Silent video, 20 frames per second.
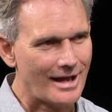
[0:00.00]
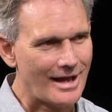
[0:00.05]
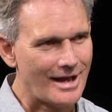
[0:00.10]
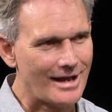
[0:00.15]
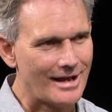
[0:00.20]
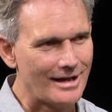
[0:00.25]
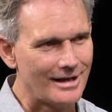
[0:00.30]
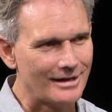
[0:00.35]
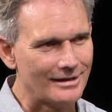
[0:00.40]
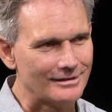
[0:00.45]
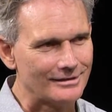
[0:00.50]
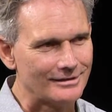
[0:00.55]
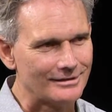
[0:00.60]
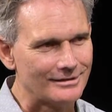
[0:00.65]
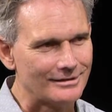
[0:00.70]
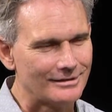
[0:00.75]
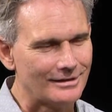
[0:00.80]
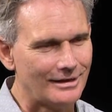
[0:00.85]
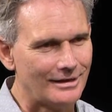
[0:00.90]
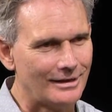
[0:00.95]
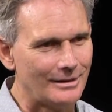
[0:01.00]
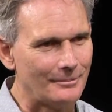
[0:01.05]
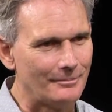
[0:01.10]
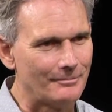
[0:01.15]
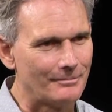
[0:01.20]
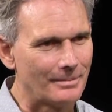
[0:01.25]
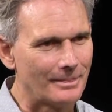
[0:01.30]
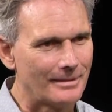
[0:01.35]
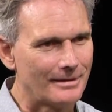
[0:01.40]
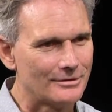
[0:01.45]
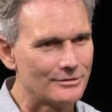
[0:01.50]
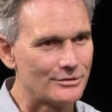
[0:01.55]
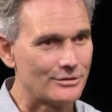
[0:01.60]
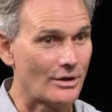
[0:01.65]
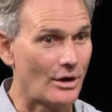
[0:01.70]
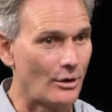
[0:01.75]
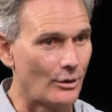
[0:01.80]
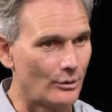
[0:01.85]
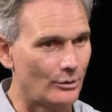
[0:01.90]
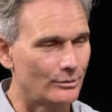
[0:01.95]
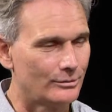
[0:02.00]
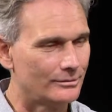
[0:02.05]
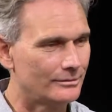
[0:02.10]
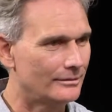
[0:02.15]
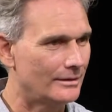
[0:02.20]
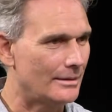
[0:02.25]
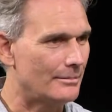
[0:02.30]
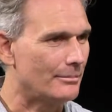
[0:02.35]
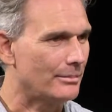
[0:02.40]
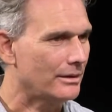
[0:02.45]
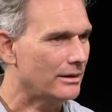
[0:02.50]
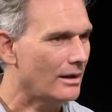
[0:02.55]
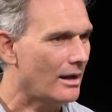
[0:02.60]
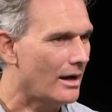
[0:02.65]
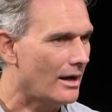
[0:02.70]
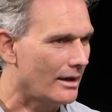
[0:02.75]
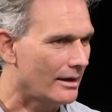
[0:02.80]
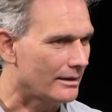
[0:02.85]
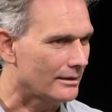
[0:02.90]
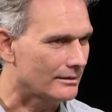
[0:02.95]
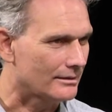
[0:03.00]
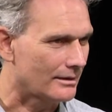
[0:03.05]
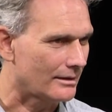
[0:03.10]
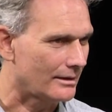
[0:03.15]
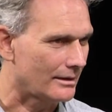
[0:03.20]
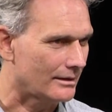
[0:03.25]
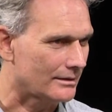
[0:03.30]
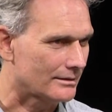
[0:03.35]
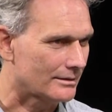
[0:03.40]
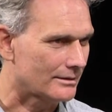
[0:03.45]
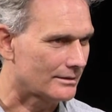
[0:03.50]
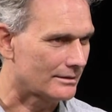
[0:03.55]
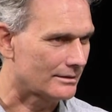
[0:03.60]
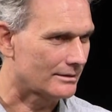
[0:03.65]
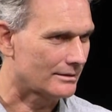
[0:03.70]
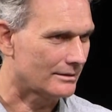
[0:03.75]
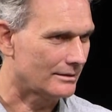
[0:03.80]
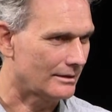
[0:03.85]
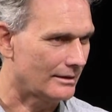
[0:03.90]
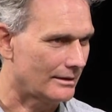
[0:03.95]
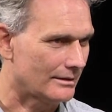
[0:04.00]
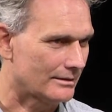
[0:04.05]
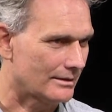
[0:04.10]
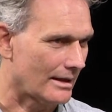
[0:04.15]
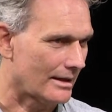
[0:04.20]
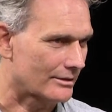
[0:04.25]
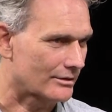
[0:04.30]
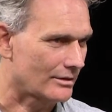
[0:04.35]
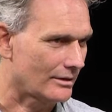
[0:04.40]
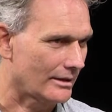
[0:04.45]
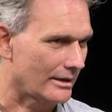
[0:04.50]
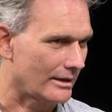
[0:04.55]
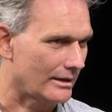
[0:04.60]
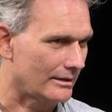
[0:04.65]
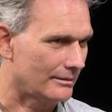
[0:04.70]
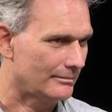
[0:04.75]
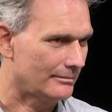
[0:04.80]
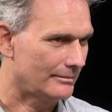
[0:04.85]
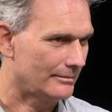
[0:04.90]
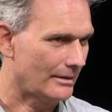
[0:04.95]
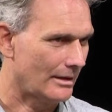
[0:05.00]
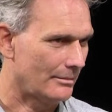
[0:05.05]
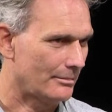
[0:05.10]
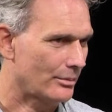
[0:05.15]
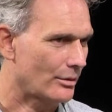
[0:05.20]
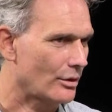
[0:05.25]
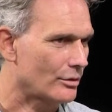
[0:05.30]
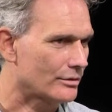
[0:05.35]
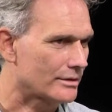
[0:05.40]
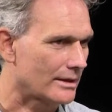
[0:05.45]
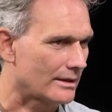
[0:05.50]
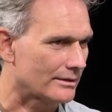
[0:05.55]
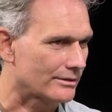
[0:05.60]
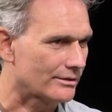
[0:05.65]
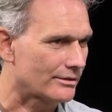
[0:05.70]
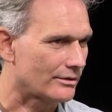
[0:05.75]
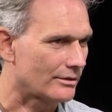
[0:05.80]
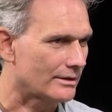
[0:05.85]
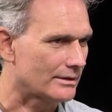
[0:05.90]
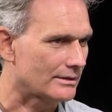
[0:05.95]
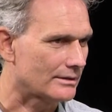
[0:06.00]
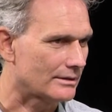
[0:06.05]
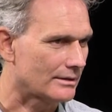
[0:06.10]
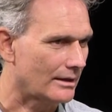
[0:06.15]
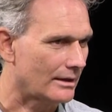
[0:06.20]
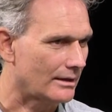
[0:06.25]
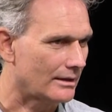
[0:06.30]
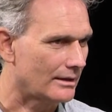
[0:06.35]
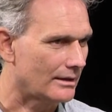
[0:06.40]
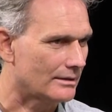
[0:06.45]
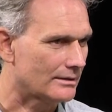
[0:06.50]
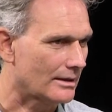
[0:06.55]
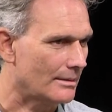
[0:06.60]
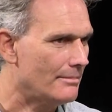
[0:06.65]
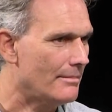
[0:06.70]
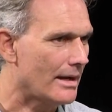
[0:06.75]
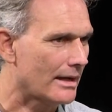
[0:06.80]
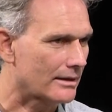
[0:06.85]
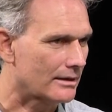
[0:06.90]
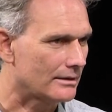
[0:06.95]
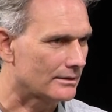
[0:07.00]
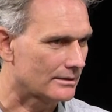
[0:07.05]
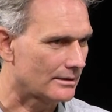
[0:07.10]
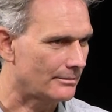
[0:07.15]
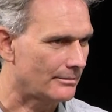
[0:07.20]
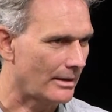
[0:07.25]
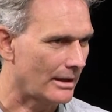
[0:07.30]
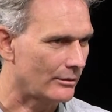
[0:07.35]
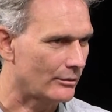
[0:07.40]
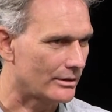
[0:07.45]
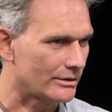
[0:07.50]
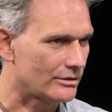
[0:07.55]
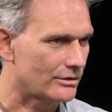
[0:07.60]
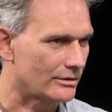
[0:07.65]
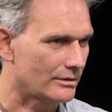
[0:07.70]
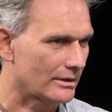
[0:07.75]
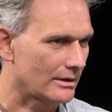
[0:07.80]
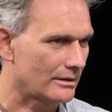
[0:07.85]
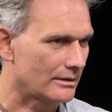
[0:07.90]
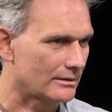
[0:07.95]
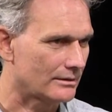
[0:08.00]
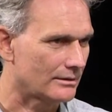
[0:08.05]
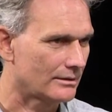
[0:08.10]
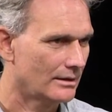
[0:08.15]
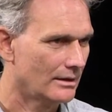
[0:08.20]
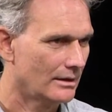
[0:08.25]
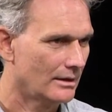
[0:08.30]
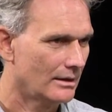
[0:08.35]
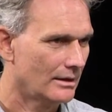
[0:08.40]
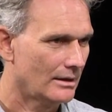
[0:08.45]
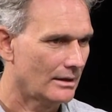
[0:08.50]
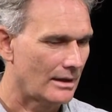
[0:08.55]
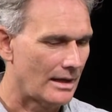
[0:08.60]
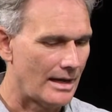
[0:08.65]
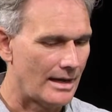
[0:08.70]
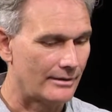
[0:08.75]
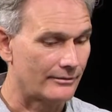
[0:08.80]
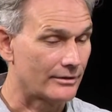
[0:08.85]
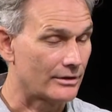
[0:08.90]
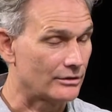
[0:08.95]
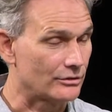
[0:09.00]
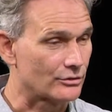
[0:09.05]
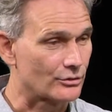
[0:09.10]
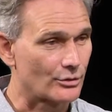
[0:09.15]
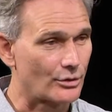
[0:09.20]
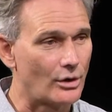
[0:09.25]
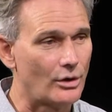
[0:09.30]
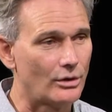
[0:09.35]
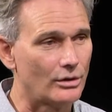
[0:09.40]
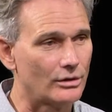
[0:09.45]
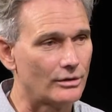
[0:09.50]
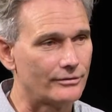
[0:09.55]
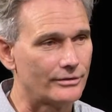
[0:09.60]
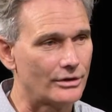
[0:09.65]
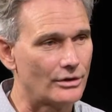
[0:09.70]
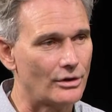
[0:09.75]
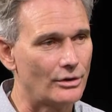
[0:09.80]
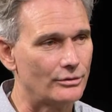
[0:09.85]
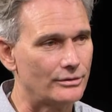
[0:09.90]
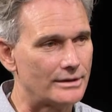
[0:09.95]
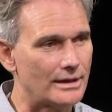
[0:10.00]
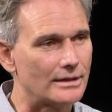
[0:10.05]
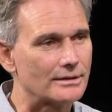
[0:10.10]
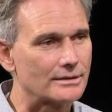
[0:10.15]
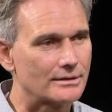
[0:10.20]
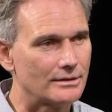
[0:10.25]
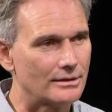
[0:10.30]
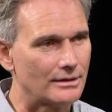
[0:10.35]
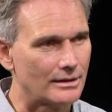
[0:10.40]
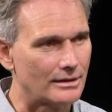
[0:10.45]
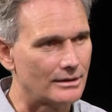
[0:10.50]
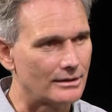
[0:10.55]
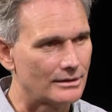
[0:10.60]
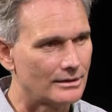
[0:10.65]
And so implying that it's actually a protest, or it's a mechanism by which you can have control over your own destiny.